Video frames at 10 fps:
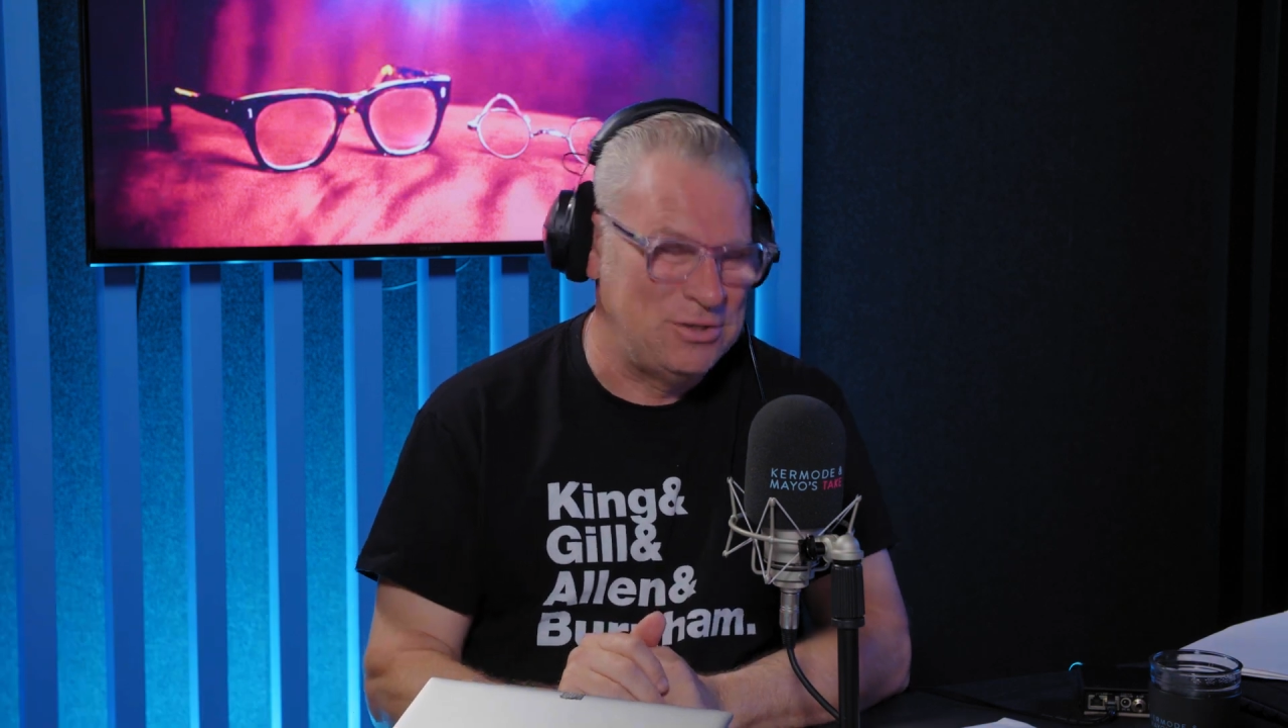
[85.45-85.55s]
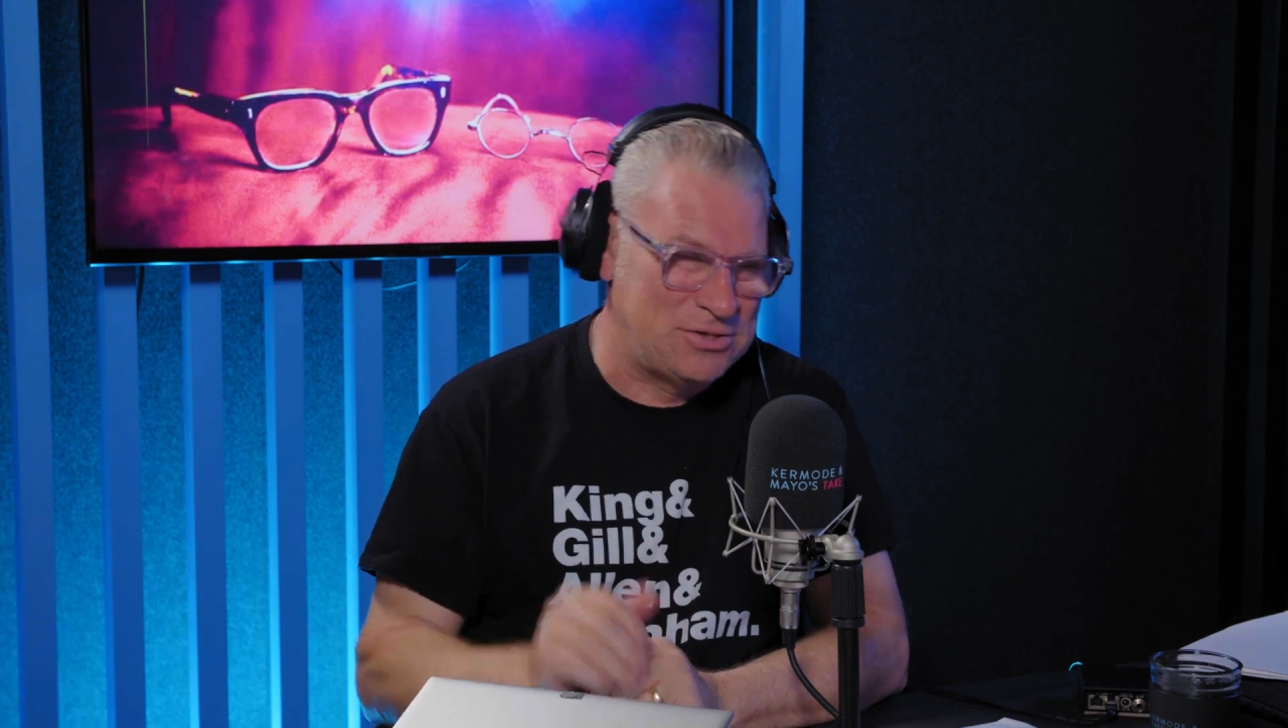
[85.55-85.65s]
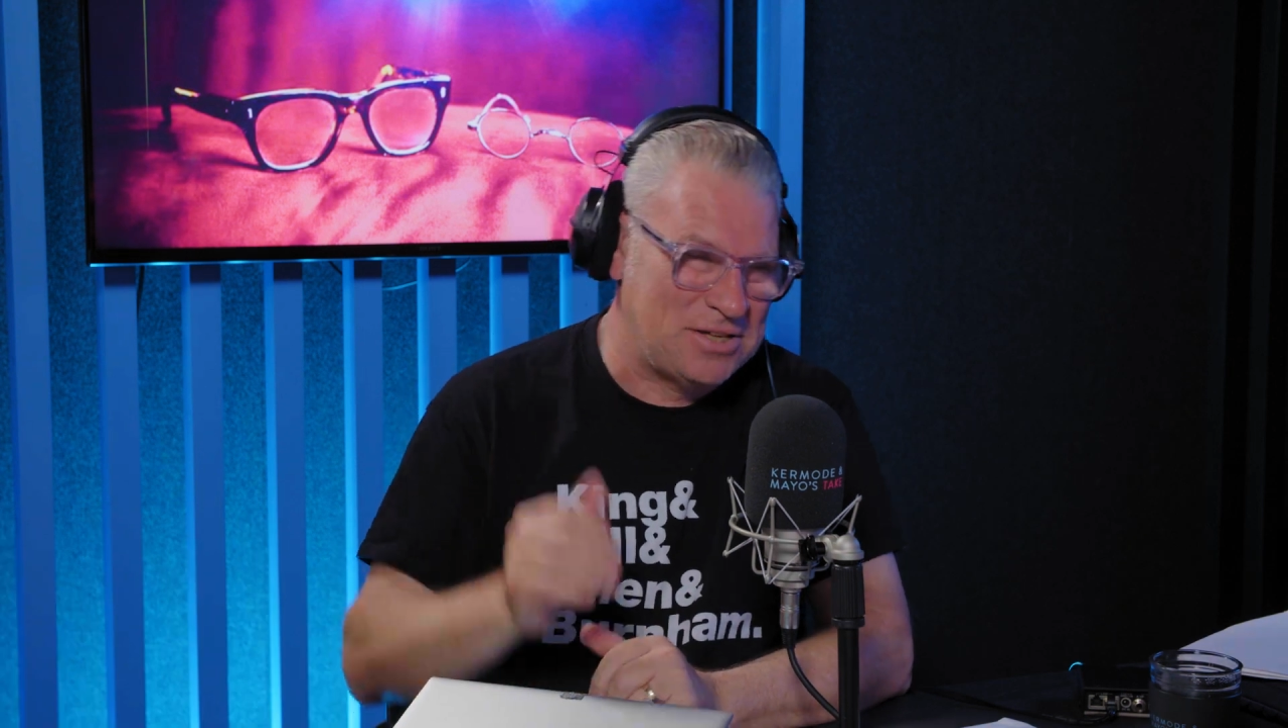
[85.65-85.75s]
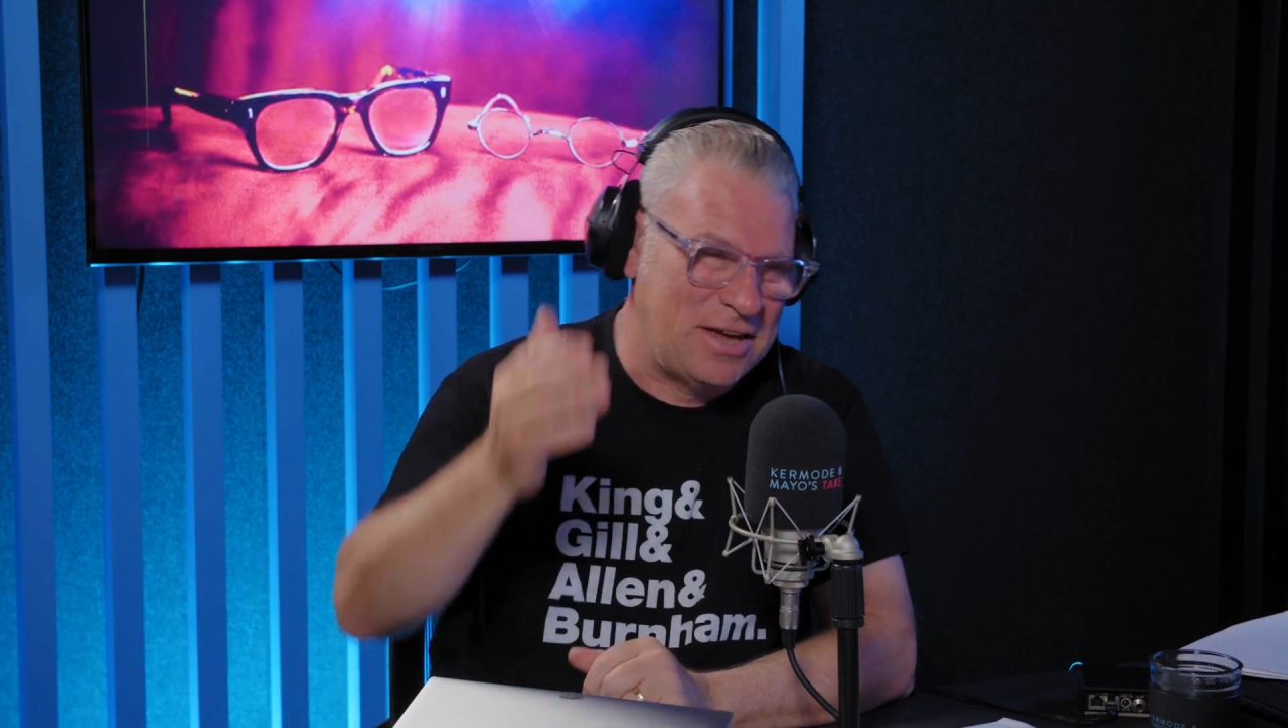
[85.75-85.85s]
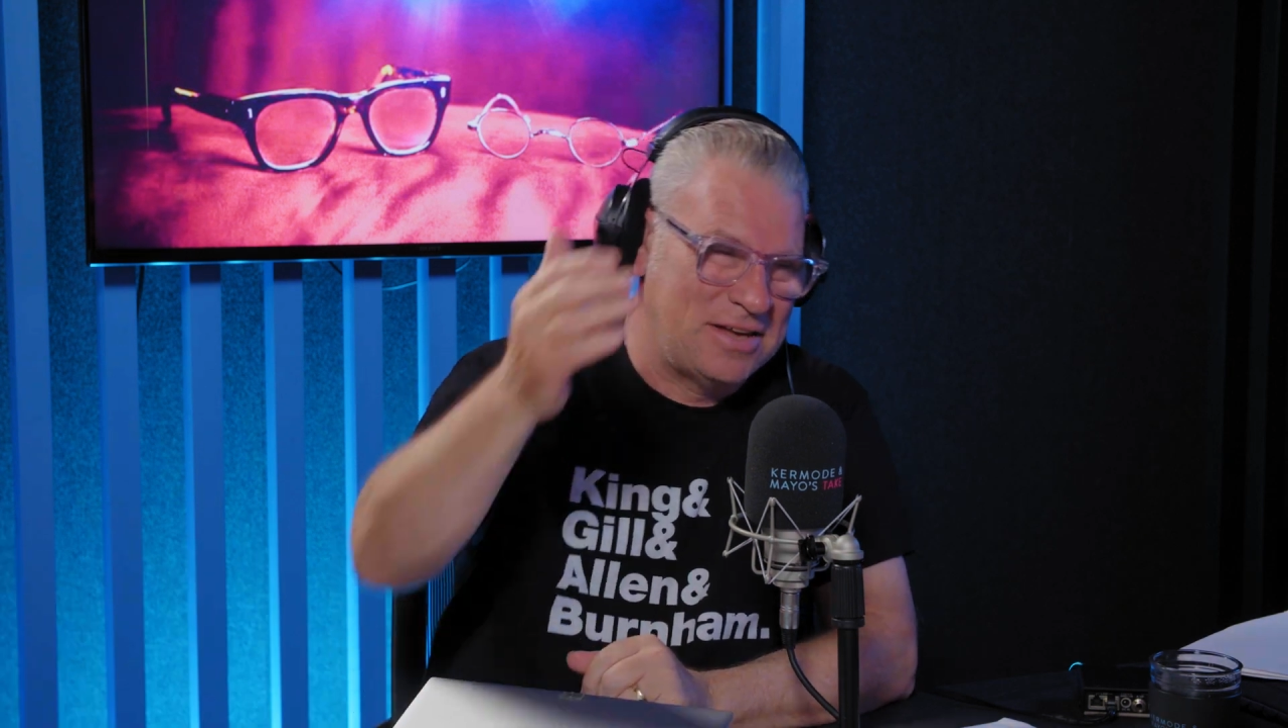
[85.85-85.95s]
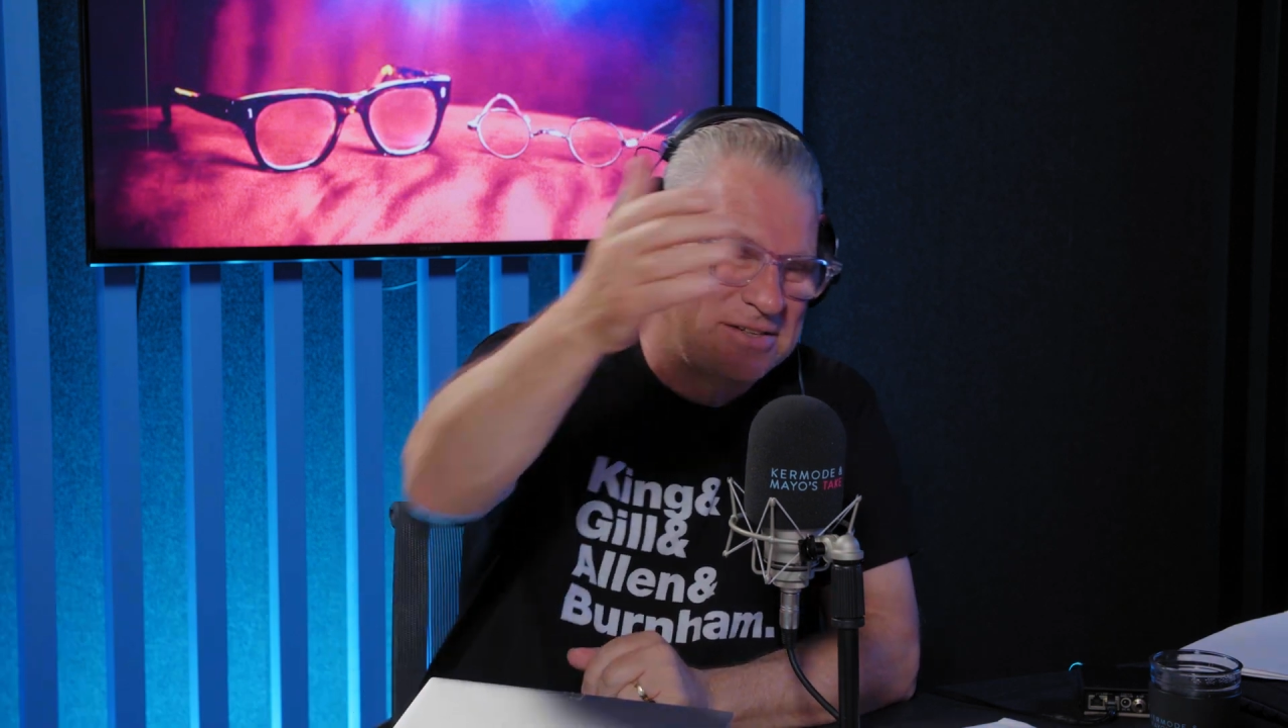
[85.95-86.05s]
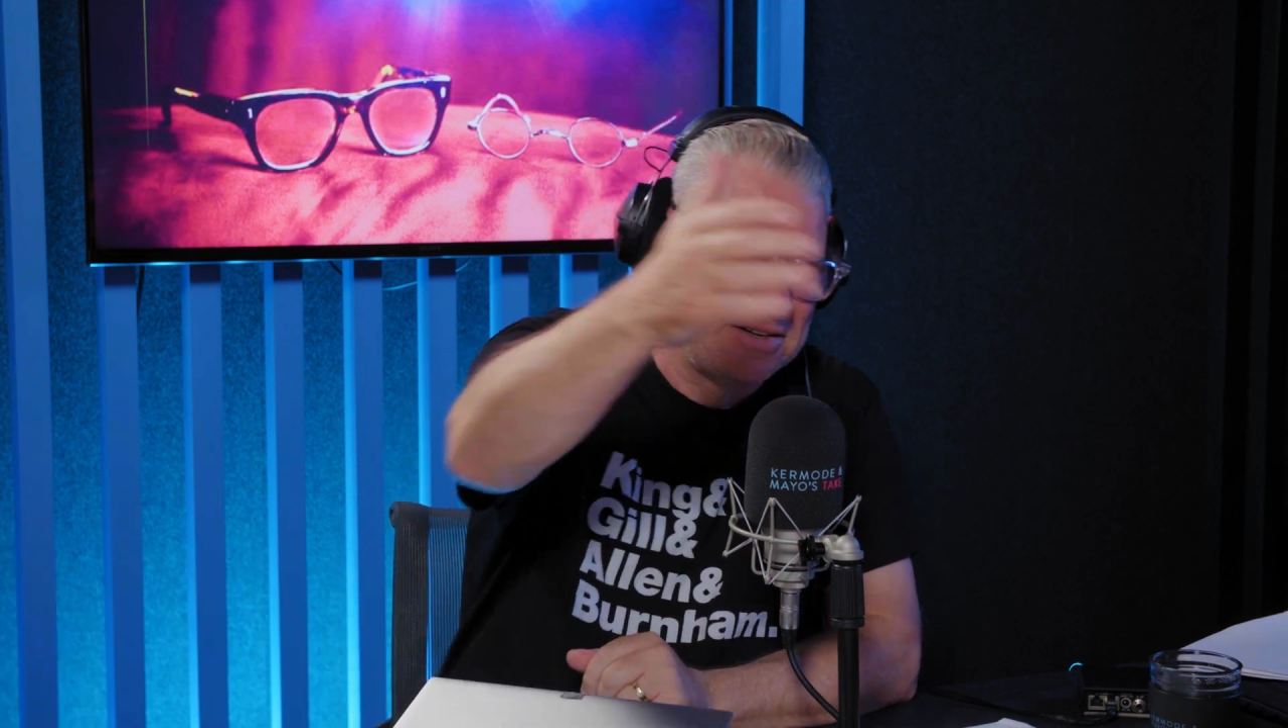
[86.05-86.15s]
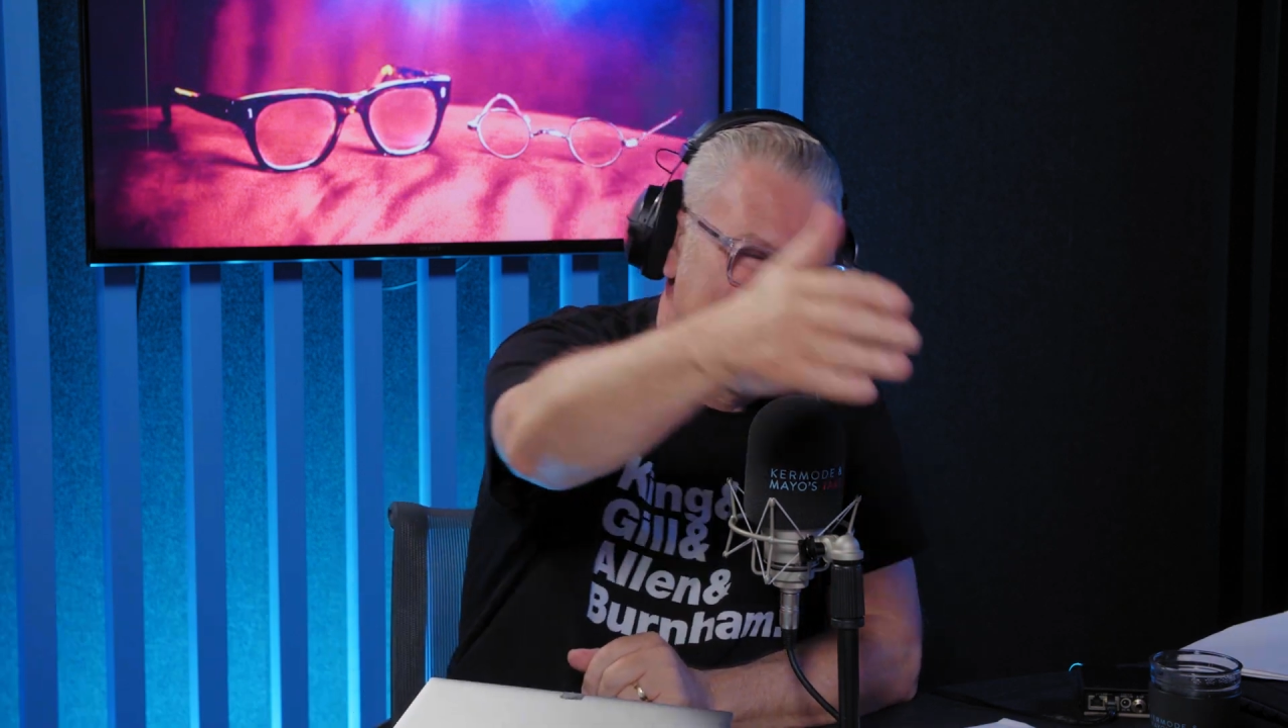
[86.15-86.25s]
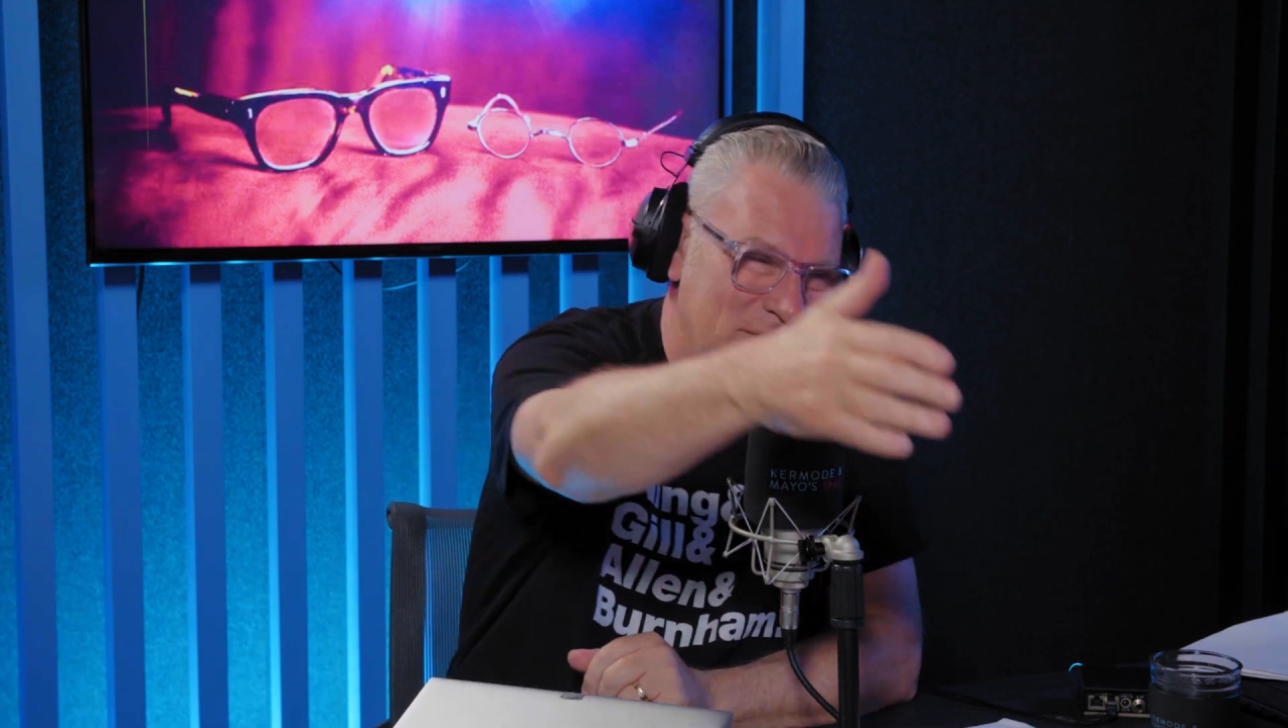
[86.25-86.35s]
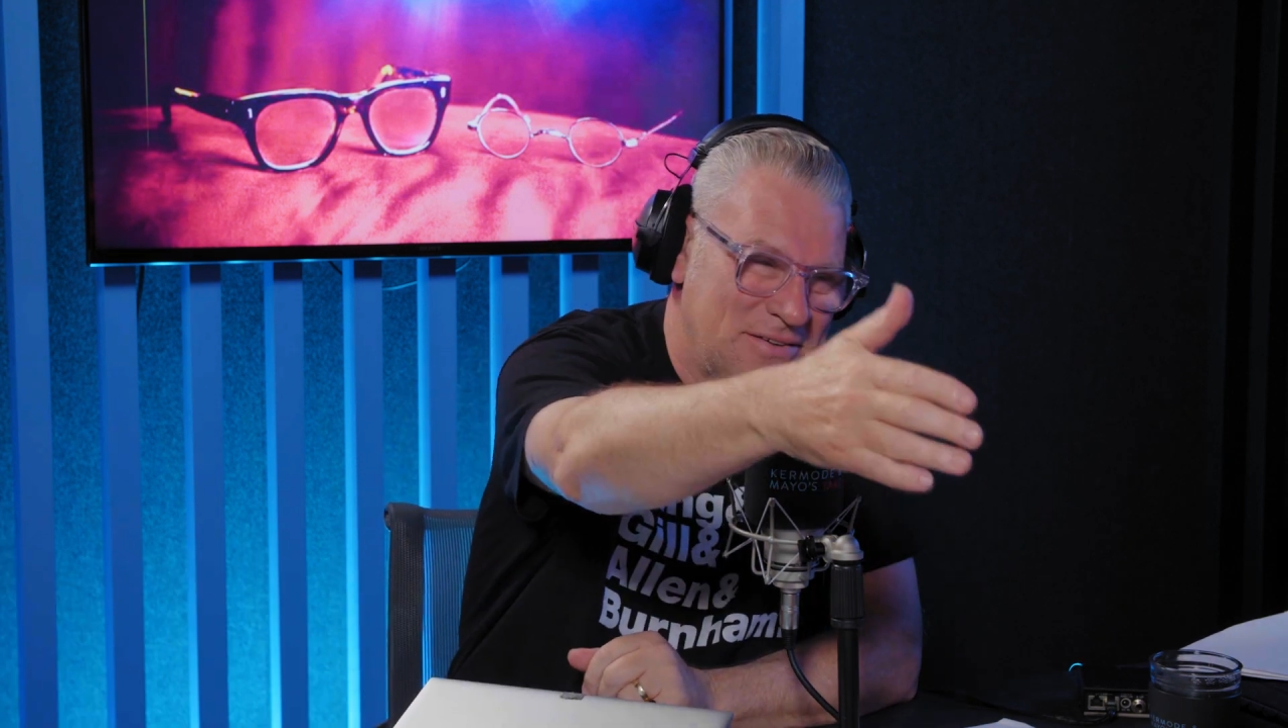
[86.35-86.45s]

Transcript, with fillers: you say it